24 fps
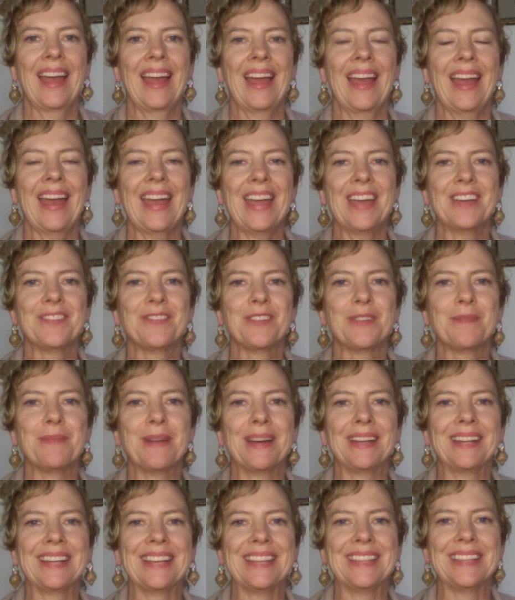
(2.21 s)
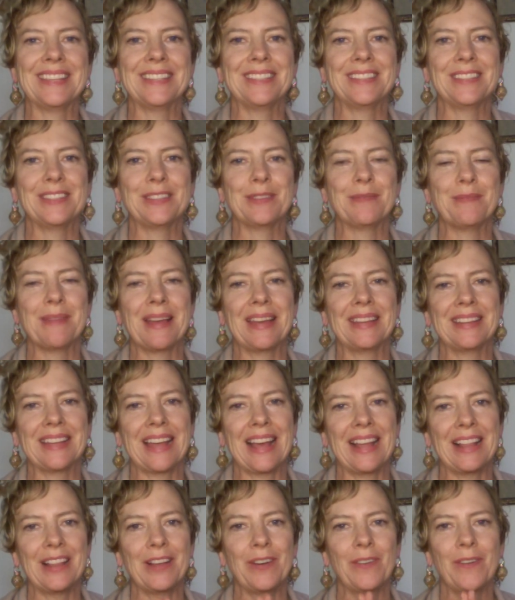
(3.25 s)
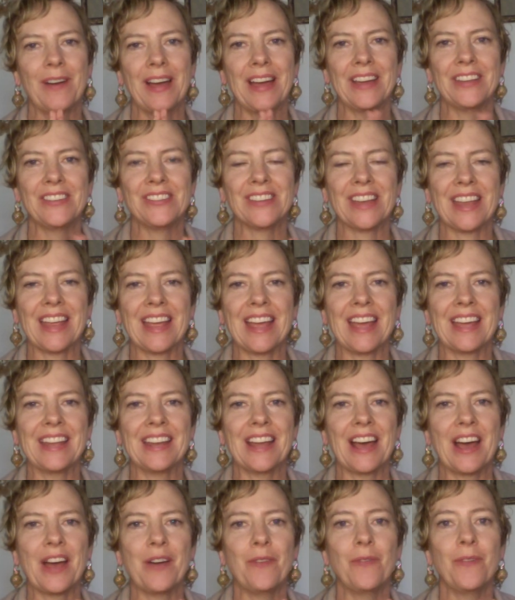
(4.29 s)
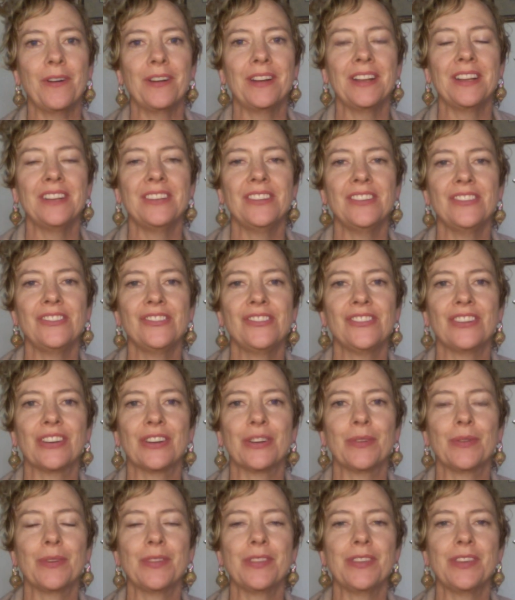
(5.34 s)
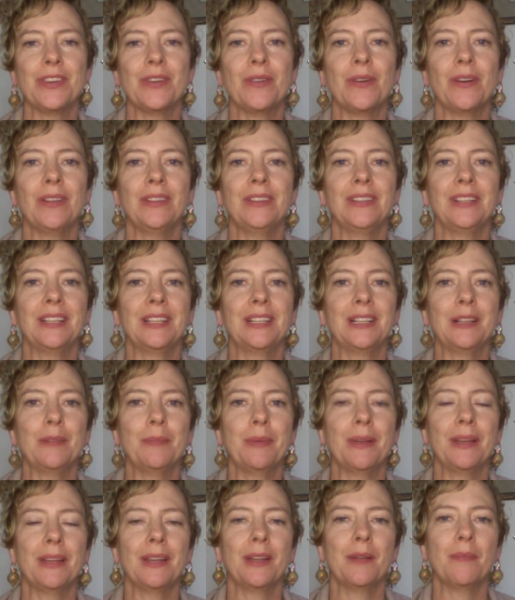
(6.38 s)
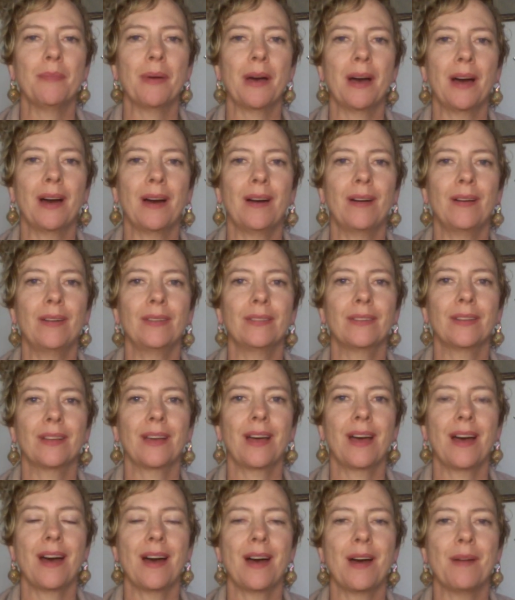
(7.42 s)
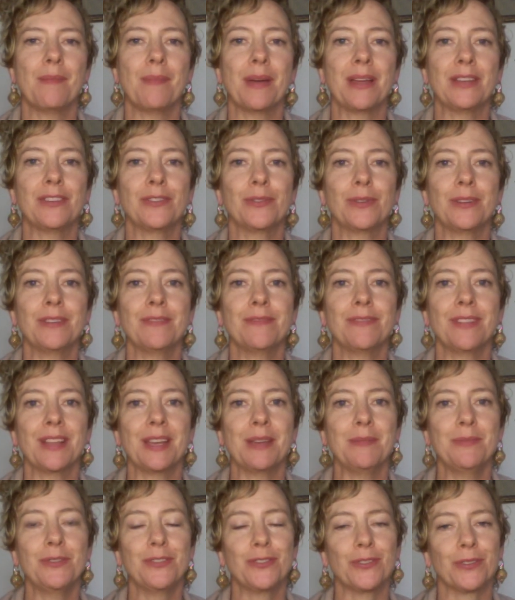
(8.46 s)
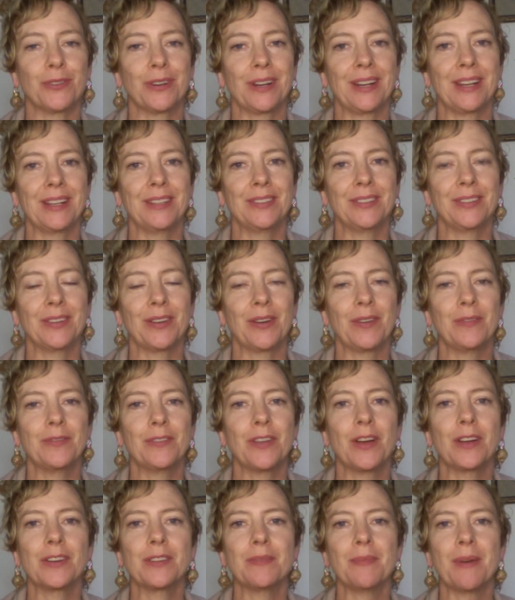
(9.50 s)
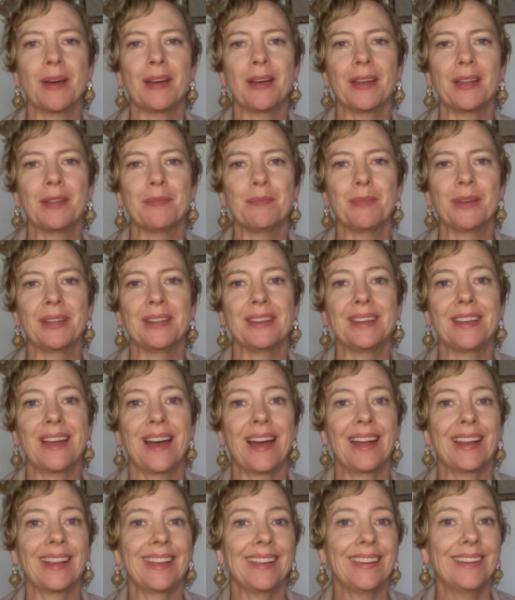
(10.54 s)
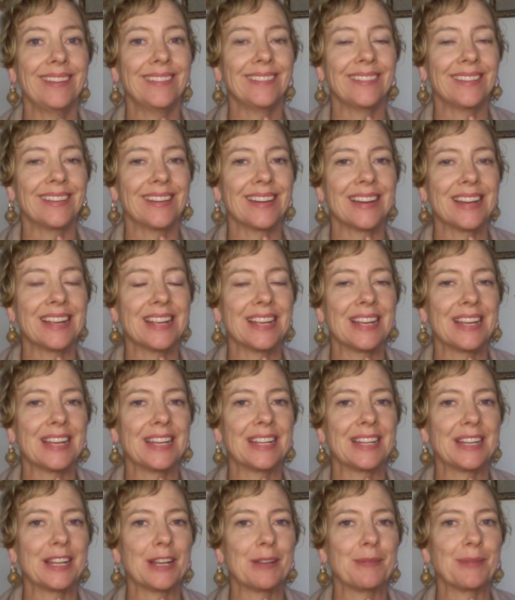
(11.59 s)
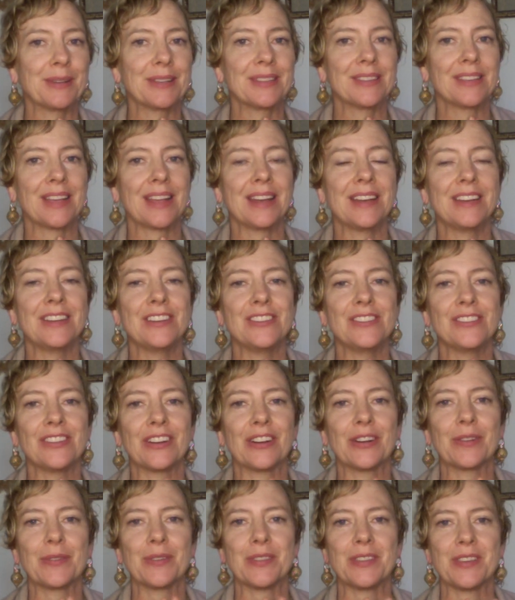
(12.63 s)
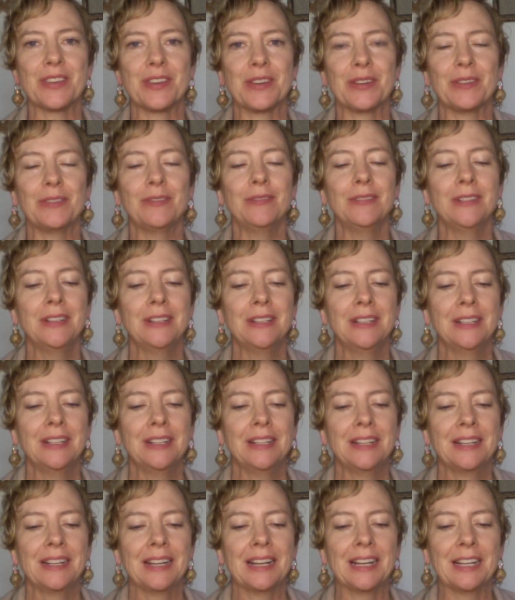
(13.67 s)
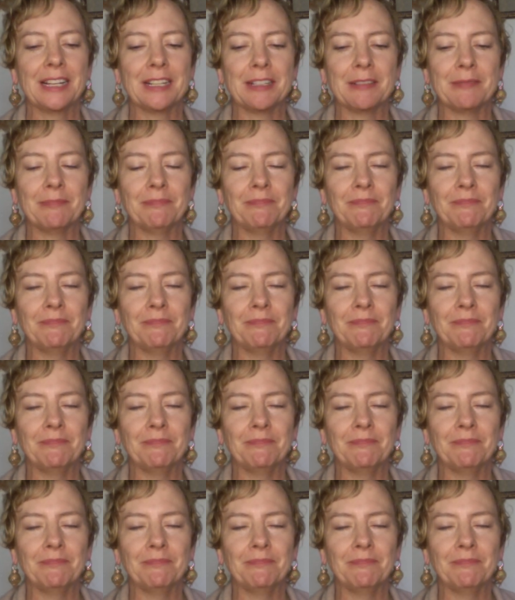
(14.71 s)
Hey everybody, this is Amanda Elawesh, and I wanted to share with you a little bit about uh, my twin flame story. So I've talked about it, but not here, and I'm excited to share it with you. Um,